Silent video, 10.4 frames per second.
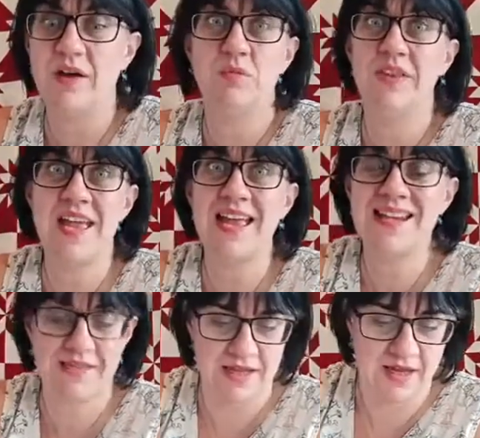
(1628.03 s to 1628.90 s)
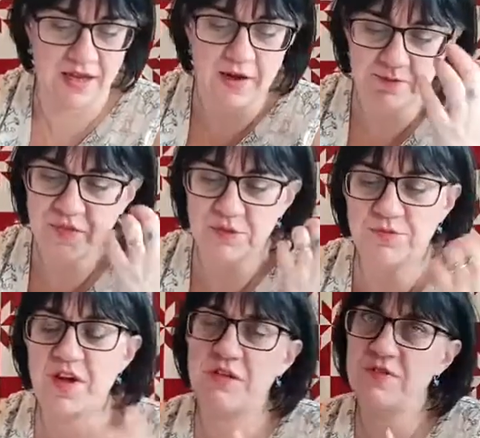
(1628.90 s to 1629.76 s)
Well, with anything,
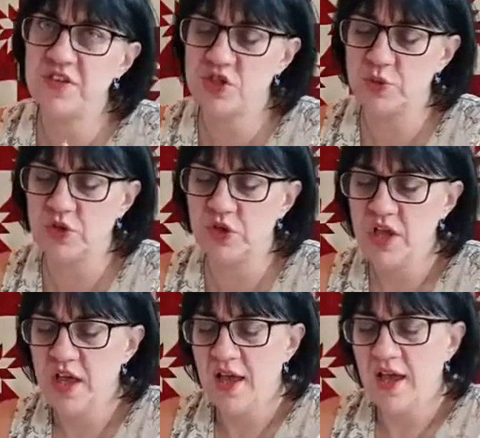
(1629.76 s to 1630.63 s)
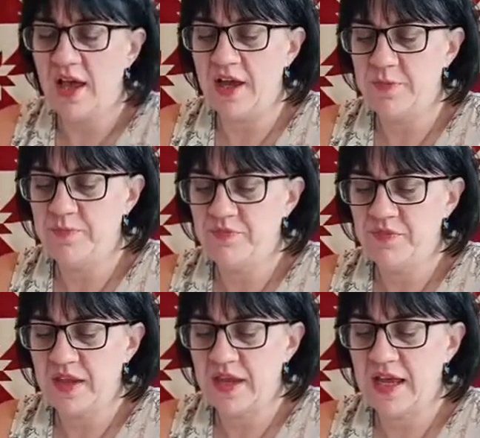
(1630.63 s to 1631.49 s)
I'm very visual,
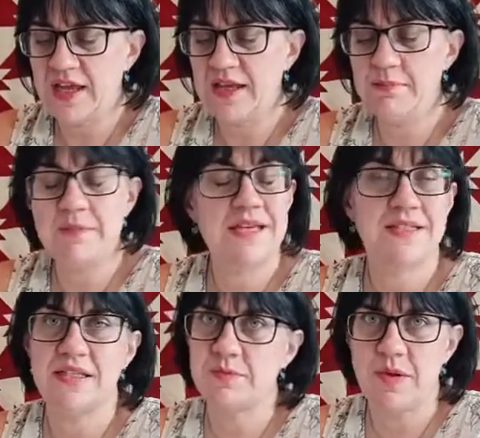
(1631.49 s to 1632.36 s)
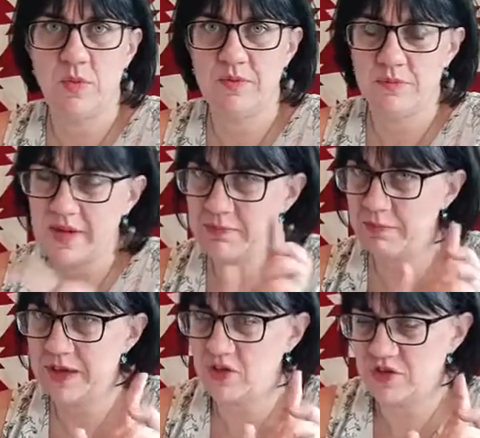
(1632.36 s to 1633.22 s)
um, and it messes my
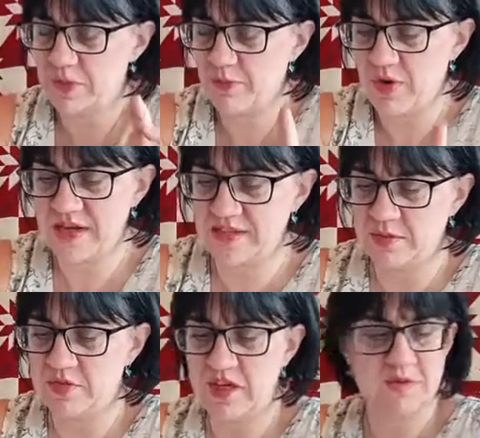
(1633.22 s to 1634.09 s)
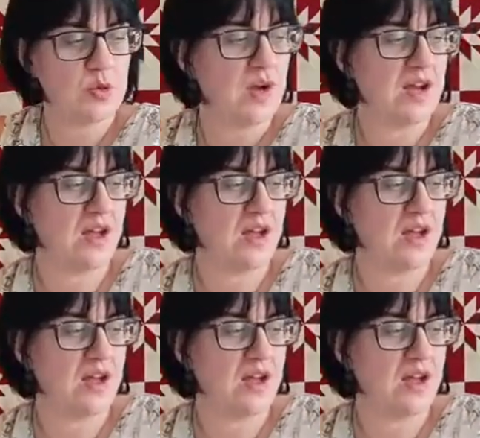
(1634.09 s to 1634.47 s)
pickles my brain sometimes.